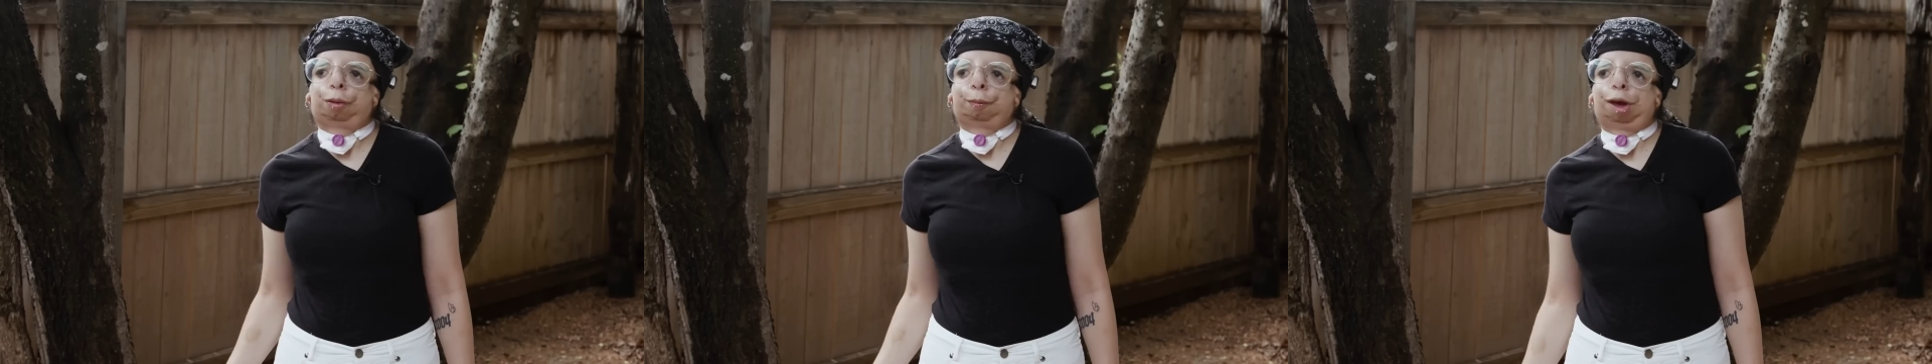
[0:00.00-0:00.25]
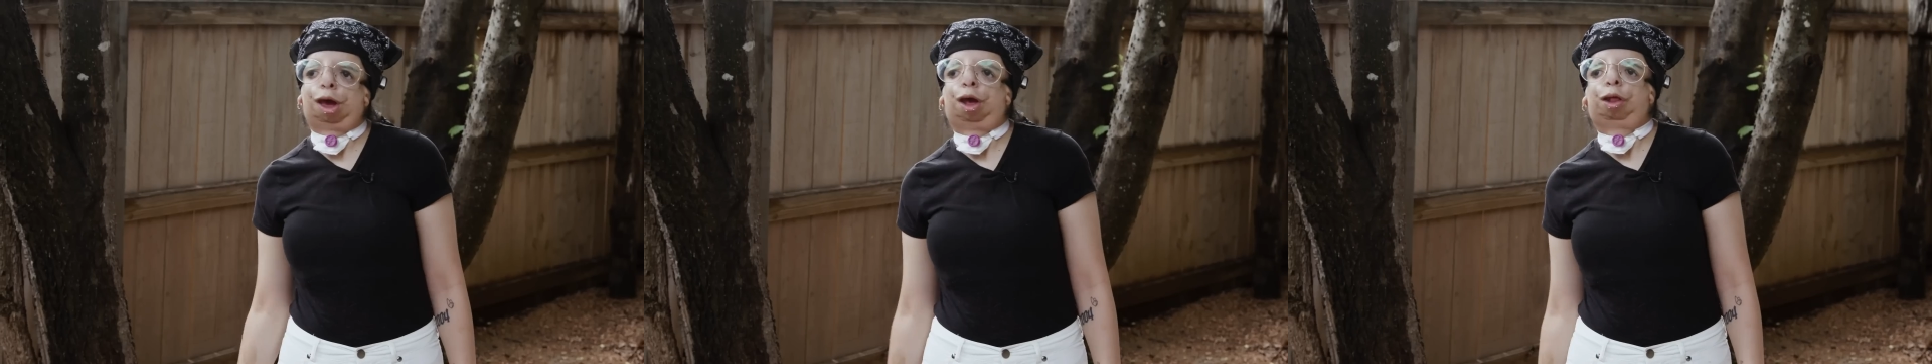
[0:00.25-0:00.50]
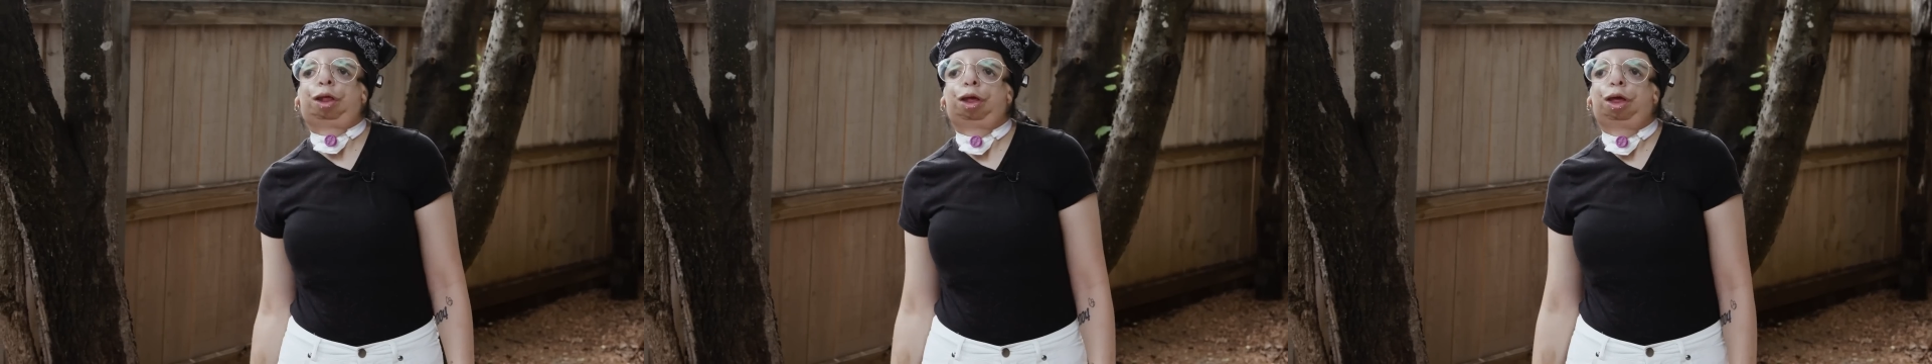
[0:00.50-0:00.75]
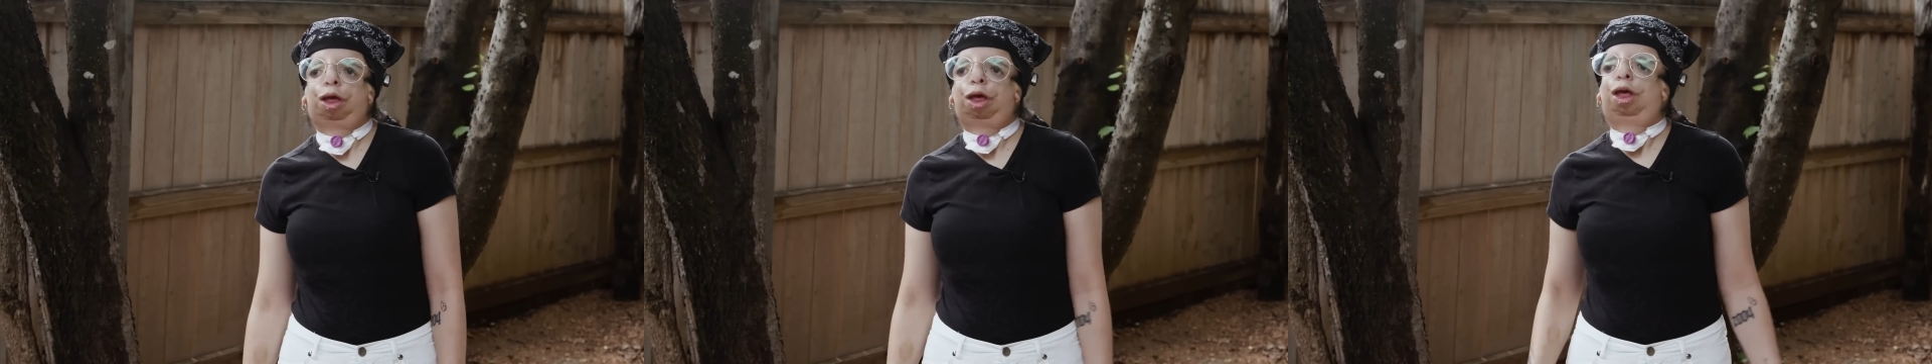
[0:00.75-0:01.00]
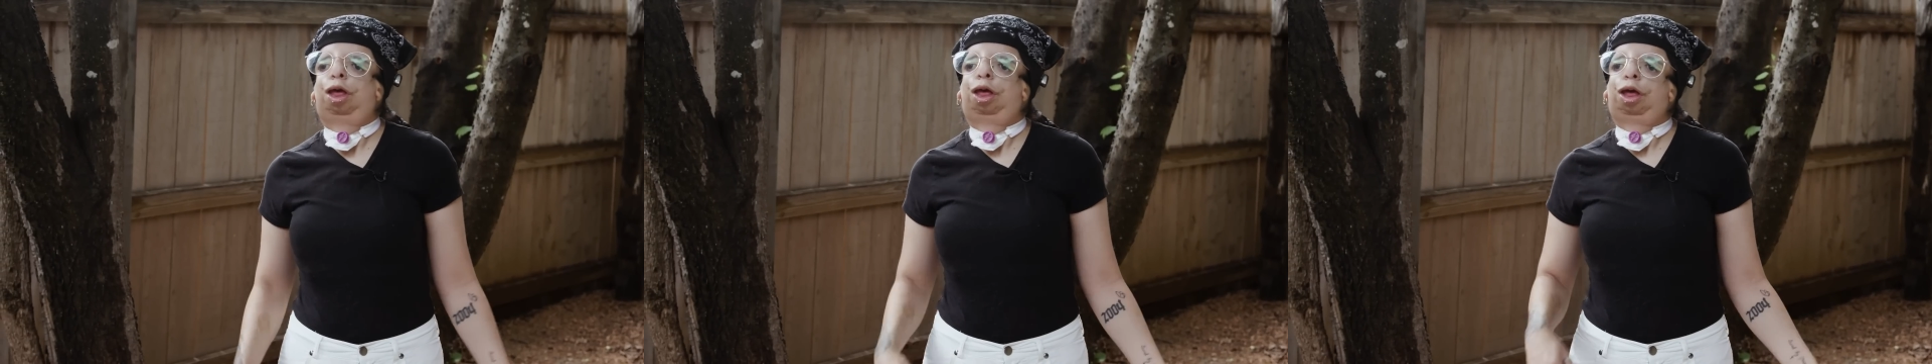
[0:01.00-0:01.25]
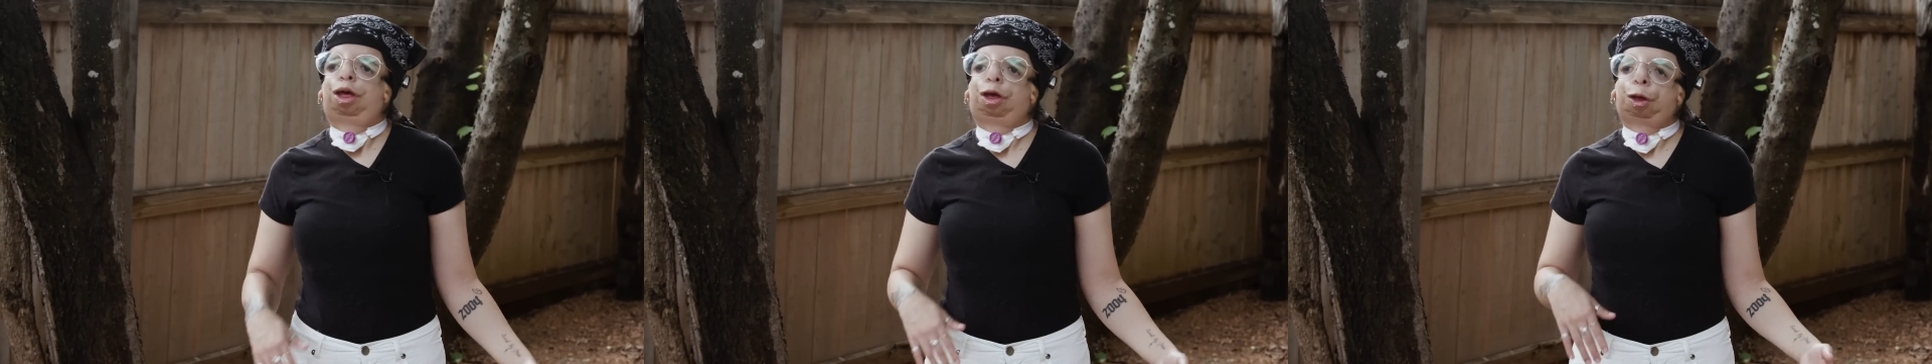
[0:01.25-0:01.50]
the past,
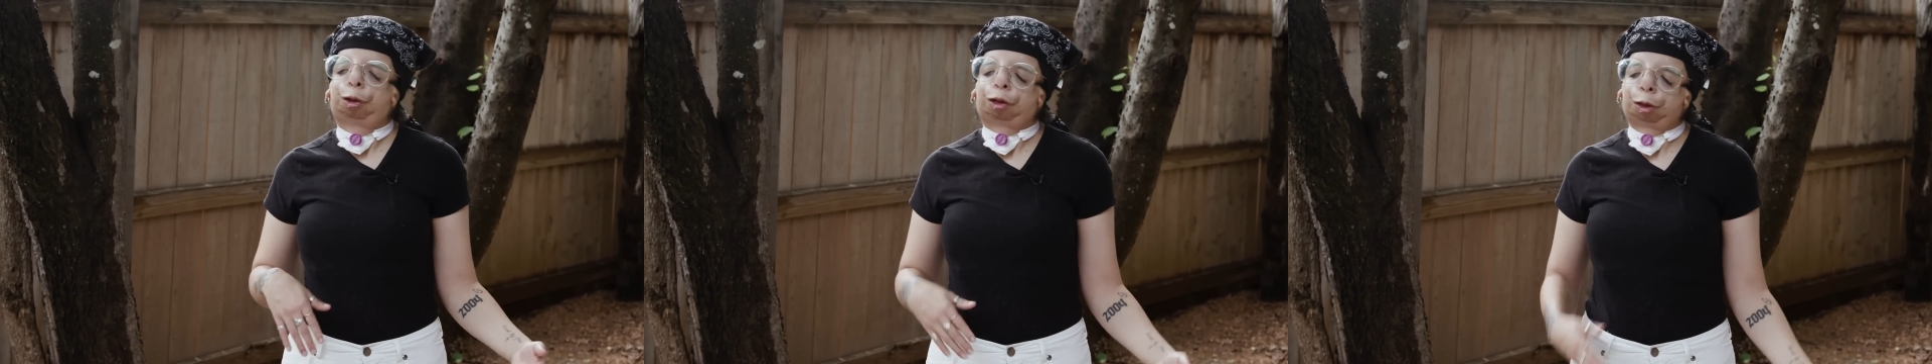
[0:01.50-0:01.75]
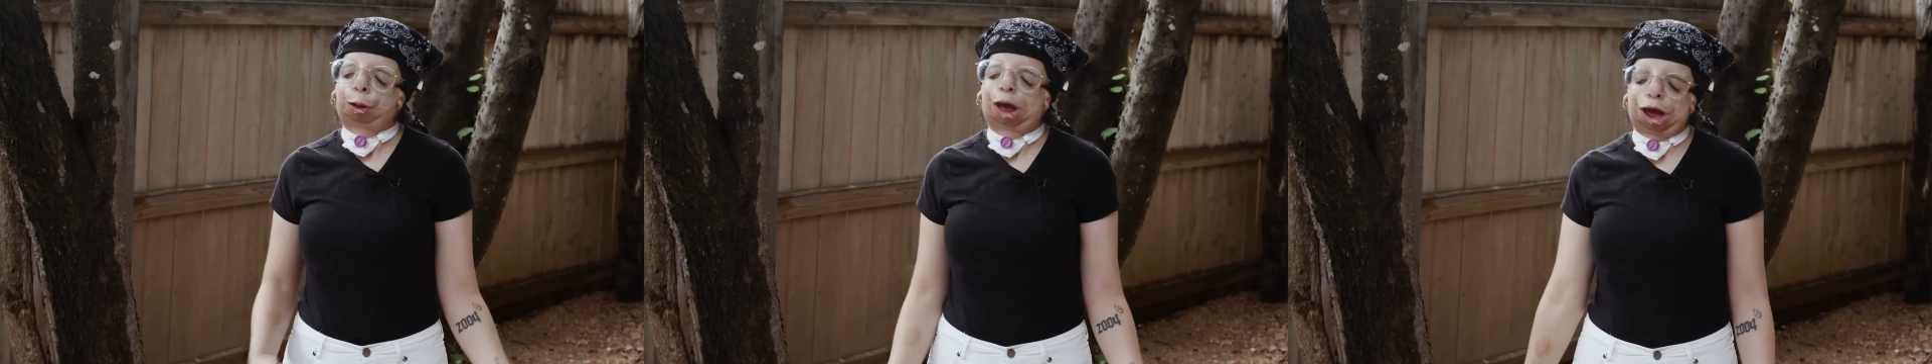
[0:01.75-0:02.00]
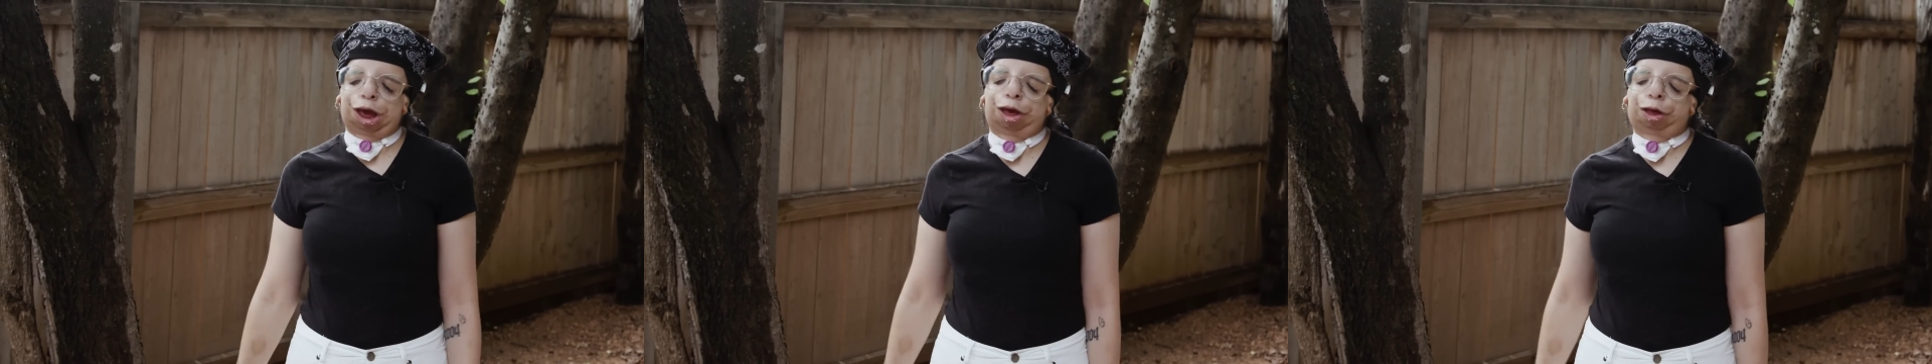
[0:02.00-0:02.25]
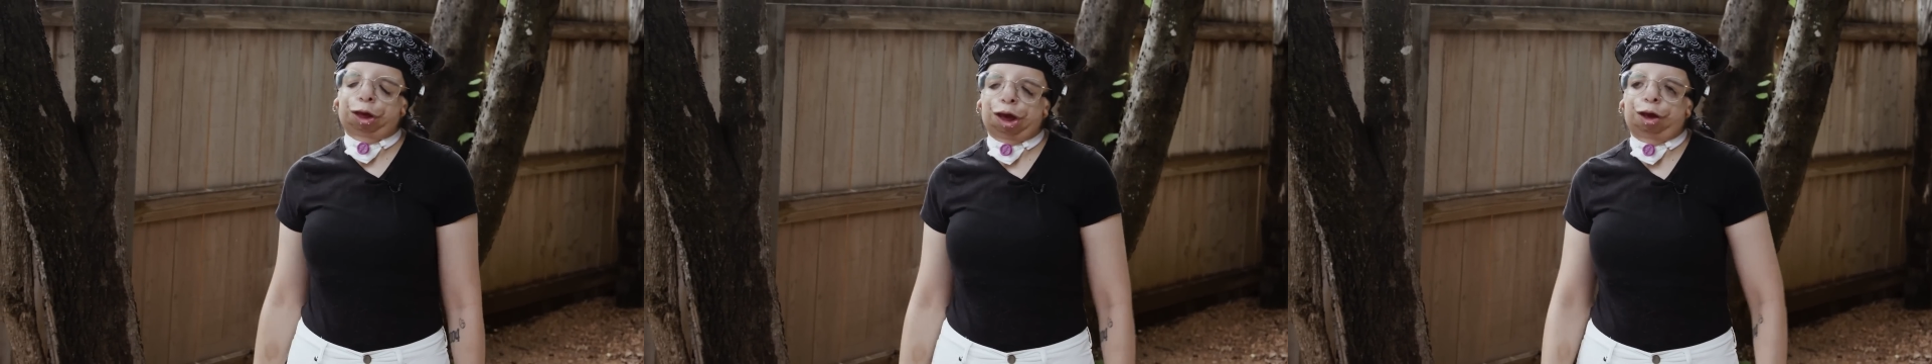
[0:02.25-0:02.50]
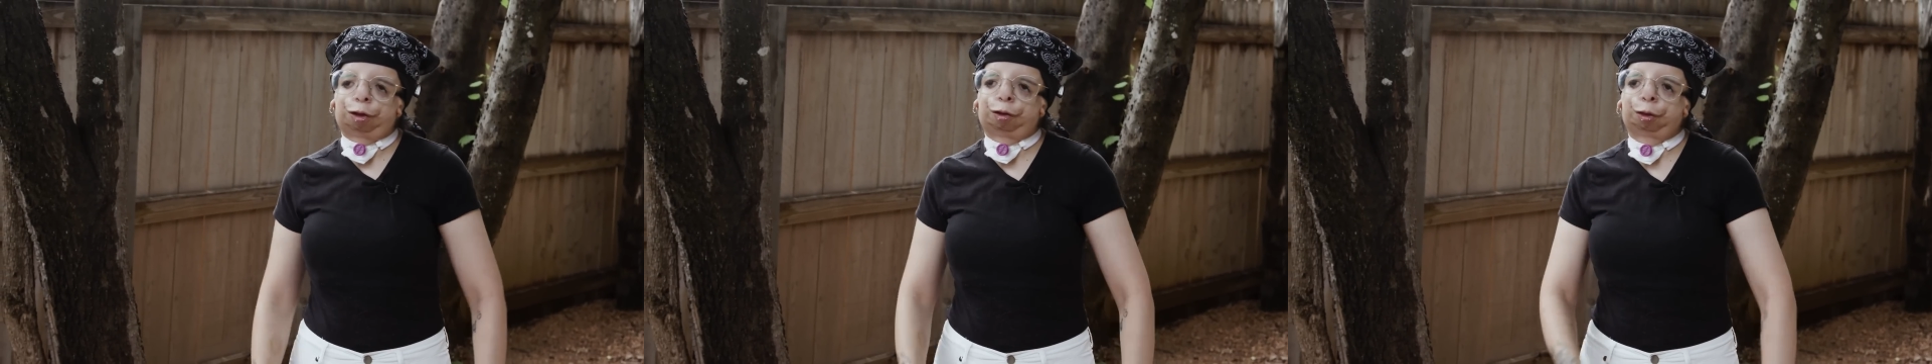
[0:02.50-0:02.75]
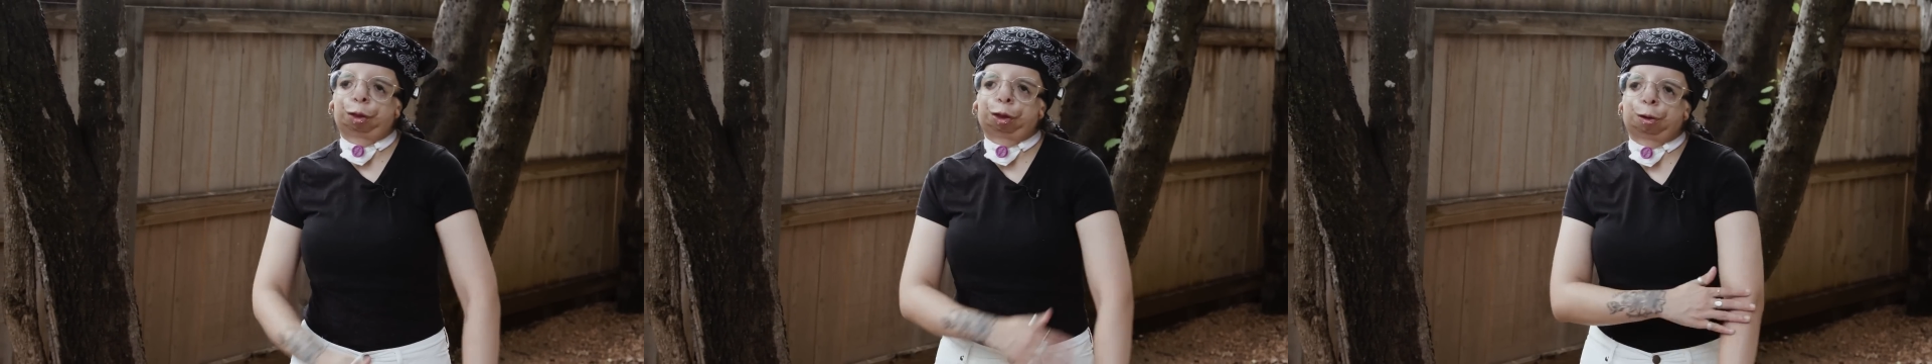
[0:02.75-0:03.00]
but you can change the
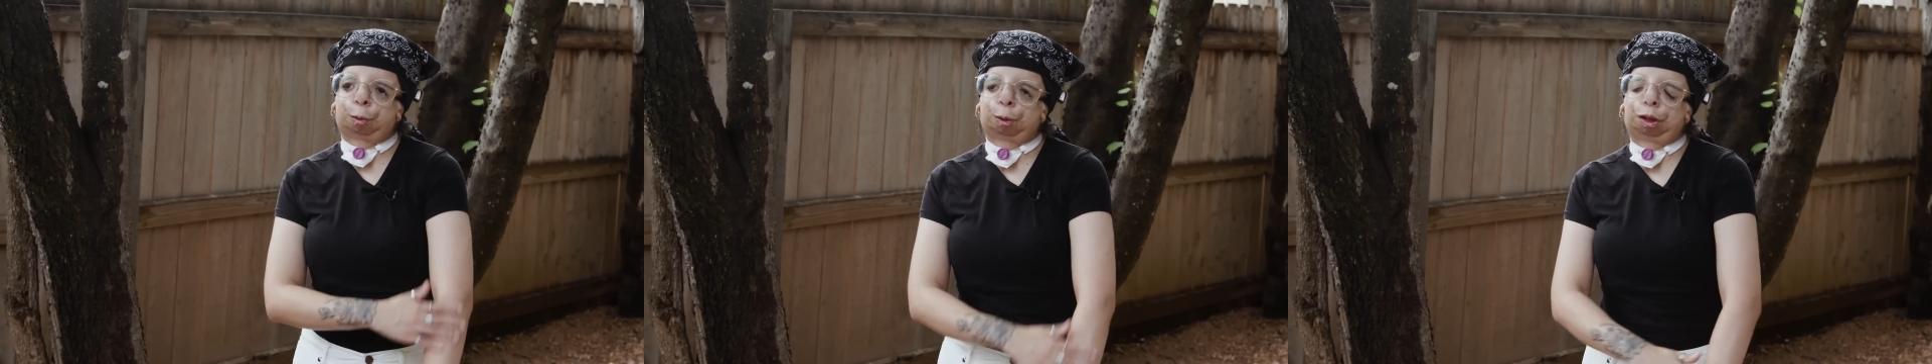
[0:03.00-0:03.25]
future,